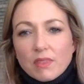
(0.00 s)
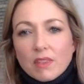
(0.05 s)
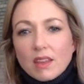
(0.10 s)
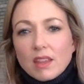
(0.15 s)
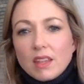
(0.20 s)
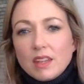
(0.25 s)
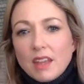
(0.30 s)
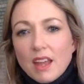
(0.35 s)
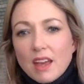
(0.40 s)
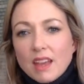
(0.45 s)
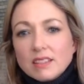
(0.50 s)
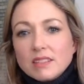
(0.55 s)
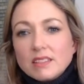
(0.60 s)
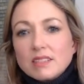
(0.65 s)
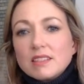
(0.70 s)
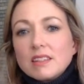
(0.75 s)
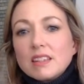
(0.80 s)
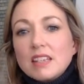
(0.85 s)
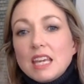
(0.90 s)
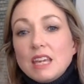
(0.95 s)
nuts,
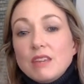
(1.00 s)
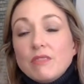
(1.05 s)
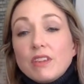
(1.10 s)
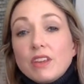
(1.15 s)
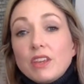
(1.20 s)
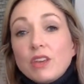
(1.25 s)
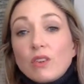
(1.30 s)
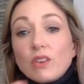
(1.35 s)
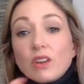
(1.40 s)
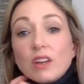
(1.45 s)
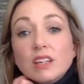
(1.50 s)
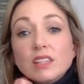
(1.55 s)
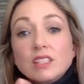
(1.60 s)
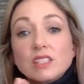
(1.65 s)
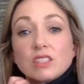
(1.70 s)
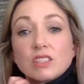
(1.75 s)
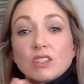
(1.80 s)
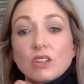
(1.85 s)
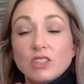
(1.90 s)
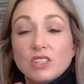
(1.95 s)
kefir yogurt,
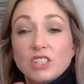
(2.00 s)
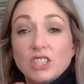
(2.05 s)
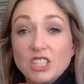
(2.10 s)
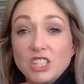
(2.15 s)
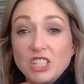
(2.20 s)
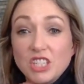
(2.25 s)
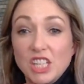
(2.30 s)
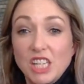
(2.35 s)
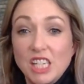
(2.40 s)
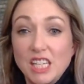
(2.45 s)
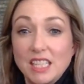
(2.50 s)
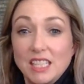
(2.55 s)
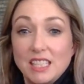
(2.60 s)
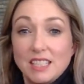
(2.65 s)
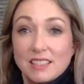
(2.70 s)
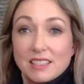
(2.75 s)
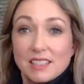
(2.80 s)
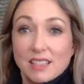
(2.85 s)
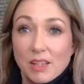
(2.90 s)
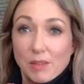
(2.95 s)
cottage
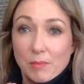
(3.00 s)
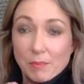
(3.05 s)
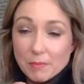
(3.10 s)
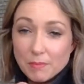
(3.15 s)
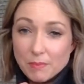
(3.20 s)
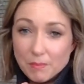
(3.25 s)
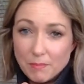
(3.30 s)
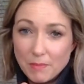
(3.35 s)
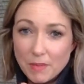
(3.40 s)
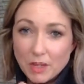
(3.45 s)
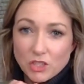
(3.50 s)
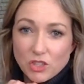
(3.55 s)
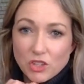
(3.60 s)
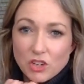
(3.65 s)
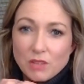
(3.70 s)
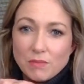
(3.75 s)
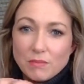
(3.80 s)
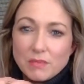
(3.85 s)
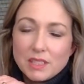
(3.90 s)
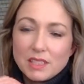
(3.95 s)
cheese,
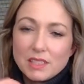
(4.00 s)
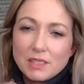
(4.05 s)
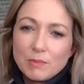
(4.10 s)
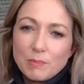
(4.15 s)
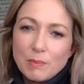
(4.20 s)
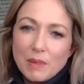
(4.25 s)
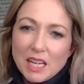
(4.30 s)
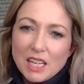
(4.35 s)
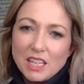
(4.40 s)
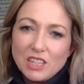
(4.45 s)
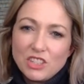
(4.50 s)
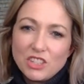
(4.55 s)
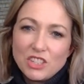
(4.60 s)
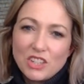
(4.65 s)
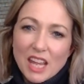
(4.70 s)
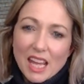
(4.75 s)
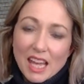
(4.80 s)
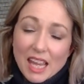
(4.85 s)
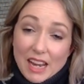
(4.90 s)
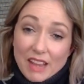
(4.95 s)
mushrooms, spinach
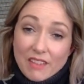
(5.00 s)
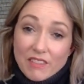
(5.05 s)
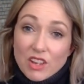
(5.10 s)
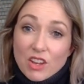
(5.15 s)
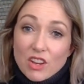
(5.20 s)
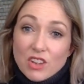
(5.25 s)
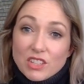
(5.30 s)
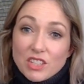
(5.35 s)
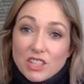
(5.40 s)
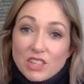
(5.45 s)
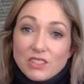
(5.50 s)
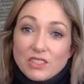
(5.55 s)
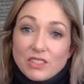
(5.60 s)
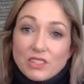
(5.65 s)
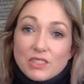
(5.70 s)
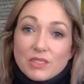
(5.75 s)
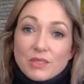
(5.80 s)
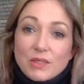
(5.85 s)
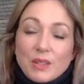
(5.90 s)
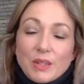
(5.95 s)
and avocados.
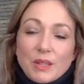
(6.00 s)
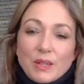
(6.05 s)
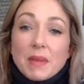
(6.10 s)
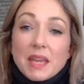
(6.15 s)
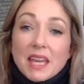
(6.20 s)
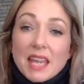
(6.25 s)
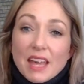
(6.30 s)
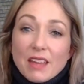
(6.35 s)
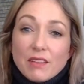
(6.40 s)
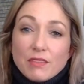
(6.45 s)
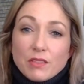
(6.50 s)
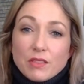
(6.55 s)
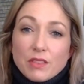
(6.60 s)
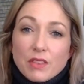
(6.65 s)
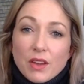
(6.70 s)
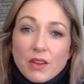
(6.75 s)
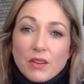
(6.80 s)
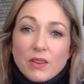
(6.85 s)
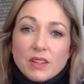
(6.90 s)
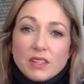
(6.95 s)
Be careful
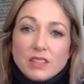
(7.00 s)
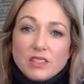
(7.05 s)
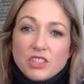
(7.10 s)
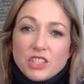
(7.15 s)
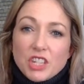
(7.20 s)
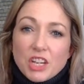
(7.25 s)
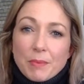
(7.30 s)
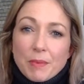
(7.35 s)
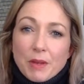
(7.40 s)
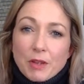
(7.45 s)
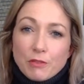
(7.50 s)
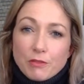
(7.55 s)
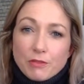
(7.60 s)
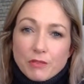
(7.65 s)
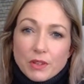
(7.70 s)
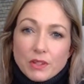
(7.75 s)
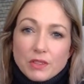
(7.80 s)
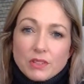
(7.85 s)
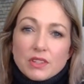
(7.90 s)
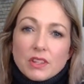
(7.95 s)
though, as GMO
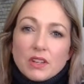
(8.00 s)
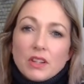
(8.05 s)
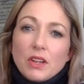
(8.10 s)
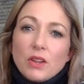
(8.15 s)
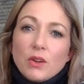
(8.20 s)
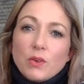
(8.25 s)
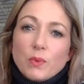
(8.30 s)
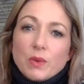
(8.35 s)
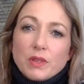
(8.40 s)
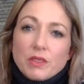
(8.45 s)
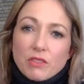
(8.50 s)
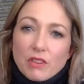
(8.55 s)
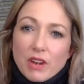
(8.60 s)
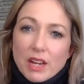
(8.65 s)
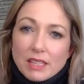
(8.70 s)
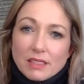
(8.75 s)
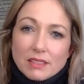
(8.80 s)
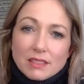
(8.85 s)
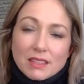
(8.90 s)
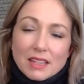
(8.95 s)
foods along with
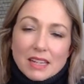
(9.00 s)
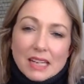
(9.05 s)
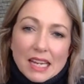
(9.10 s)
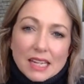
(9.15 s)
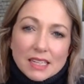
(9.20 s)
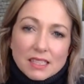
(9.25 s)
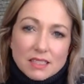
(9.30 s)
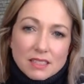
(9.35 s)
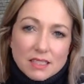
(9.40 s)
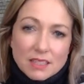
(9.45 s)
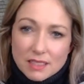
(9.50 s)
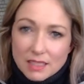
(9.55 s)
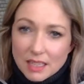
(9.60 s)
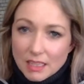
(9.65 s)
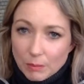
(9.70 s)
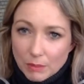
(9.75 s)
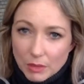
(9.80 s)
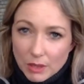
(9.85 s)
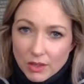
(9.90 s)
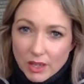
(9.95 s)
grains can act as a zinc
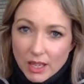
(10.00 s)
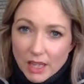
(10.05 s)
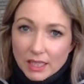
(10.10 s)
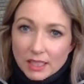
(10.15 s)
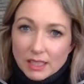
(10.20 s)
blocker.